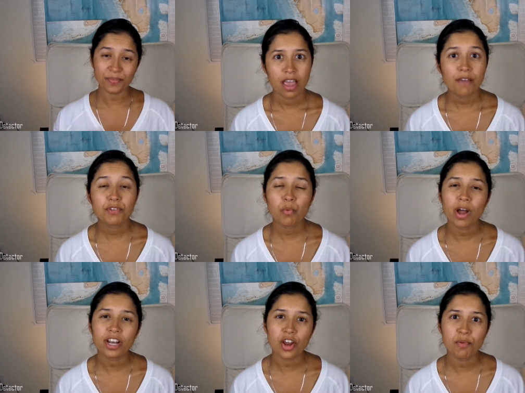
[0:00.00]
If you want
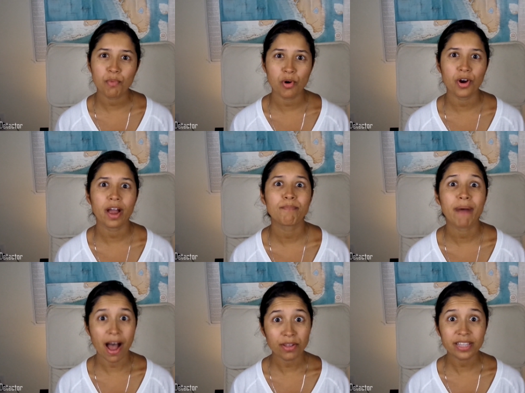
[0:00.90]
to know more
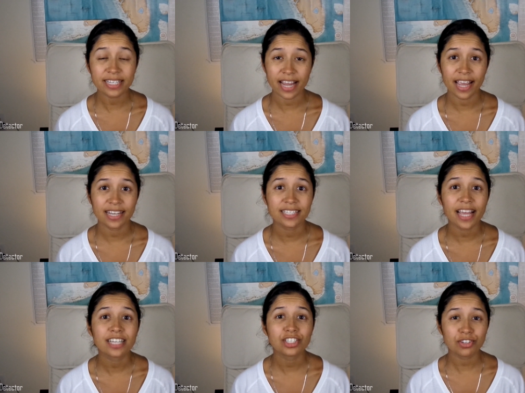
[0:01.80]
about the Deus,
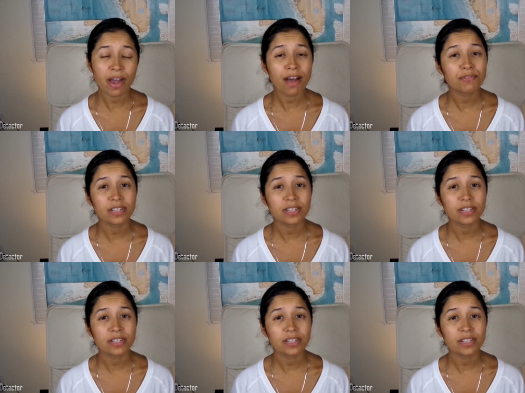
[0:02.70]
I do have a